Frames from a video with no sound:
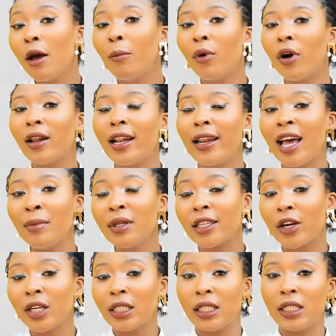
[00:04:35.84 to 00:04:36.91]
But let me
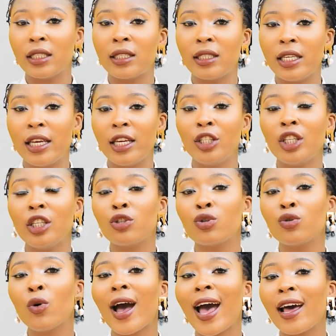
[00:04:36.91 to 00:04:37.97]
tell you this, the
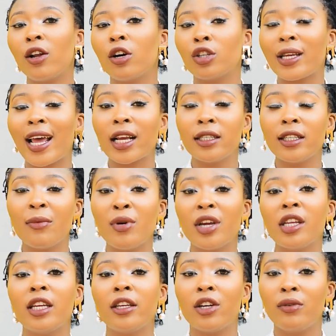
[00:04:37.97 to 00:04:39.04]
two had actually
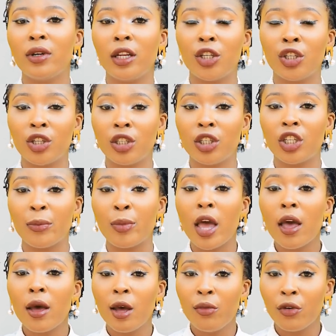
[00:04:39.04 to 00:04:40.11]
been in a relationship
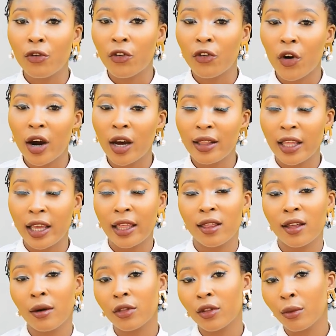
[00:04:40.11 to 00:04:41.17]
before
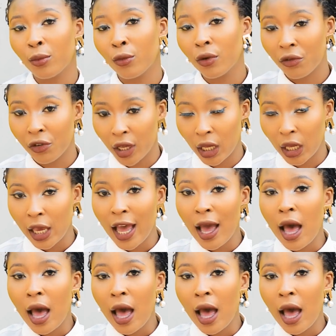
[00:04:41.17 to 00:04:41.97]
the movie.